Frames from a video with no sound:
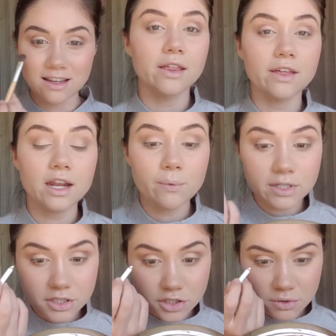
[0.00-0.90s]
Then I
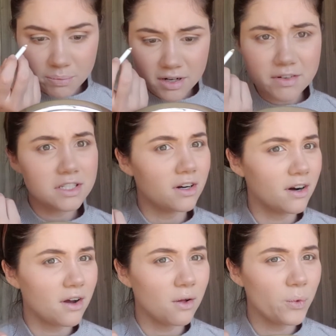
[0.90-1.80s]
went into a bit of a
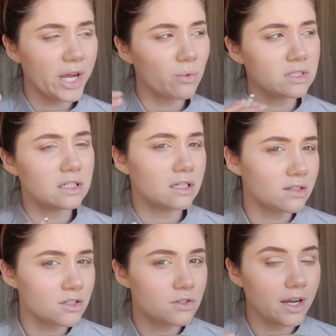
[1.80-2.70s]
dark hallway. It was a little
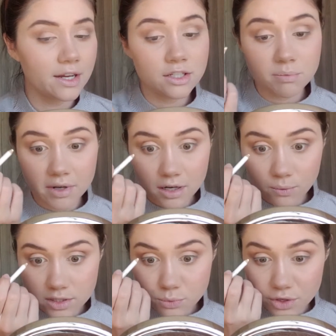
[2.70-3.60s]
strange, but it
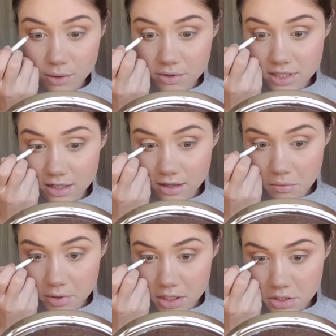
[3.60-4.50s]
was where they were taking the
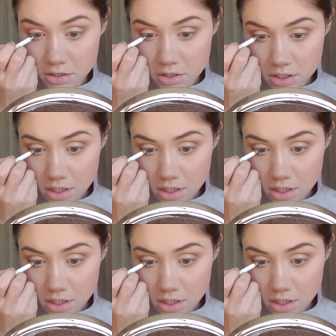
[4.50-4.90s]
pictures.